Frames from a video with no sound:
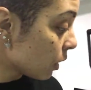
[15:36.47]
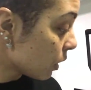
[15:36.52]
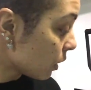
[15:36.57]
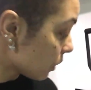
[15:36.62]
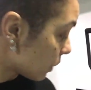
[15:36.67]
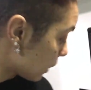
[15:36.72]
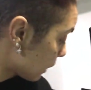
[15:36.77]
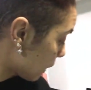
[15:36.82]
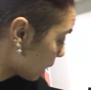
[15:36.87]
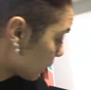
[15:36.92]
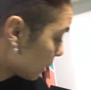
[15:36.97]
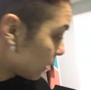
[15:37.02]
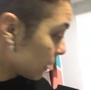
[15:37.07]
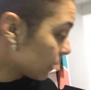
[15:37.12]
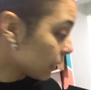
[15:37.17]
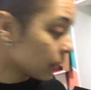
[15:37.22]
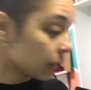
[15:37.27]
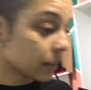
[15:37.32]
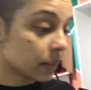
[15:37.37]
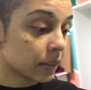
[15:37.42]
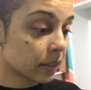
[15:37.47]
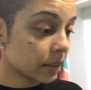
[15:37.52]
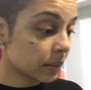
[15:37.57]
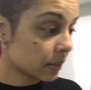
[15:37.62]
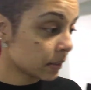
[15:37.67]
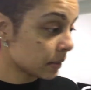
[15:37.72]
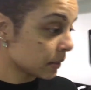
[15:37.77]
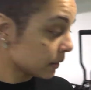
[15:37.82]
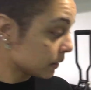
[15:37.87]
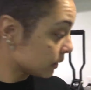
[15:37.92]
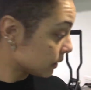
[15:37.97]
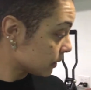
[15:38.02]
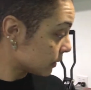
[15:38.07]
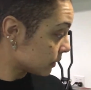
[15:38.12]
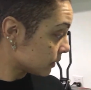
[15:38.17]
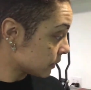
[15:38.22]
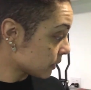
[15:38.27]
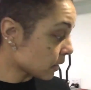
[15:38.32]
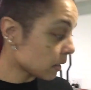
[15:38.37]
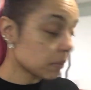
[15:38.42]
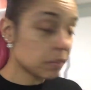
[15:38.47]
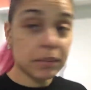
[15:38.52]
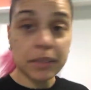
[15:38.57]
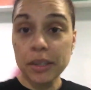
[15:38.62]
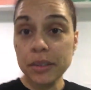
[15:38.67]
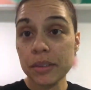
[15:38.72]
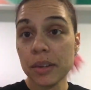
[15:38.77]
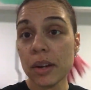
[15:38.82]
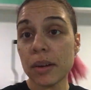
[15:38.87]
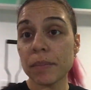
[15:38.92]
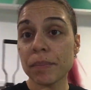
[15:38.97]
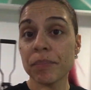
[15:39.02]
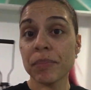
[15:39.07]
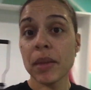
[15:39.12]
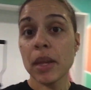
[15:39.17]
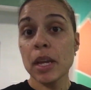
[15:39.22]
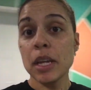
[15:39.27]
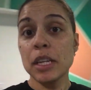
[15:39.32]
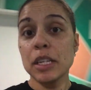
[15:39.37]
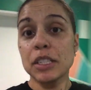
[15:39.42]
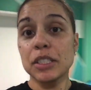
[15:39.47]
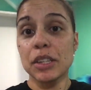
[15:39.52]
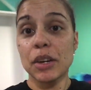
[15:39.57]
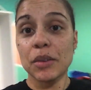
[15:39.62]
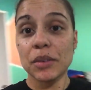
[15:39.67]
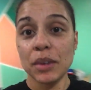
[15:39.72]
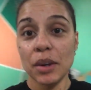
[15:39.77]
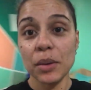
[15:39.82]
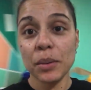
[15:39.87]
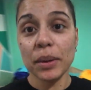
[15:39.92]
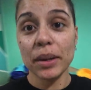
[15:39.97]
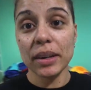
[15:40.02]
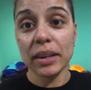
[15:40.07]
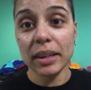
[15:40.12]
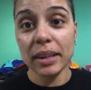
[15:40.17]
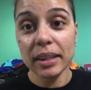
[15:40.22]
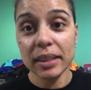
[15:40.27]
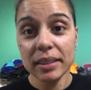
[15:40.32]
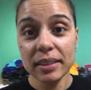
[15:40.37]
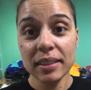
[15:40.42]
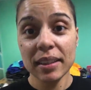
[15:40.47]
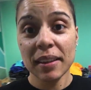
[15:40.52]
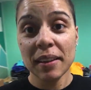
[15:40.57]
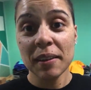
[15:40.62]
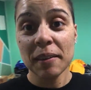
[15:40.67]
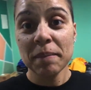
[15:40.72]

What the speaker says: Okay. Nope, don't know. Don't know where it is.